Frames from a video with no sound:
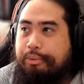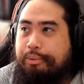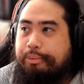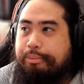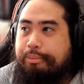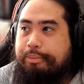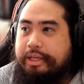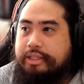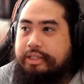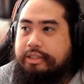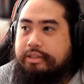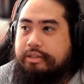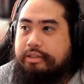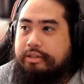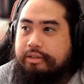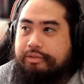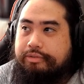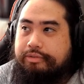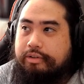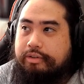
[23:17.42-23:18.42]

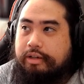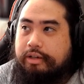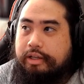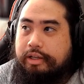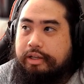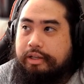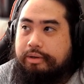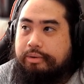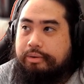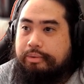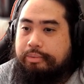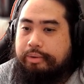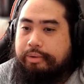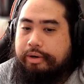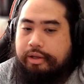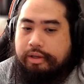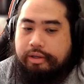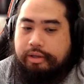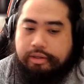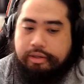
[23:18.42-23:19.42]
basically for like,
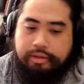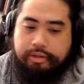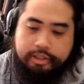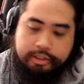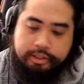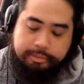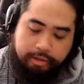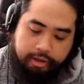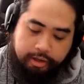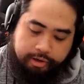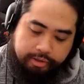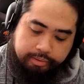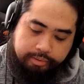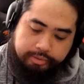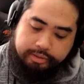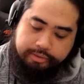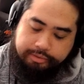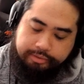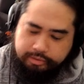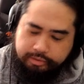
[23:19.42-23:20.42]
what? Because Melania
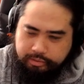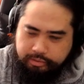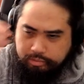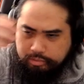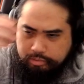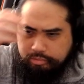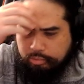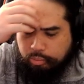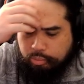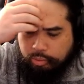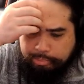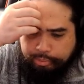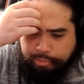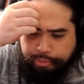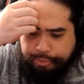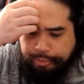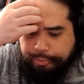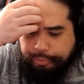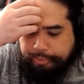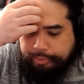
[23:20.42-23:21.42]
was
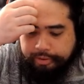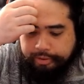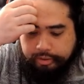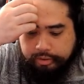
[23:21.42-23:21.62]
1.0, right?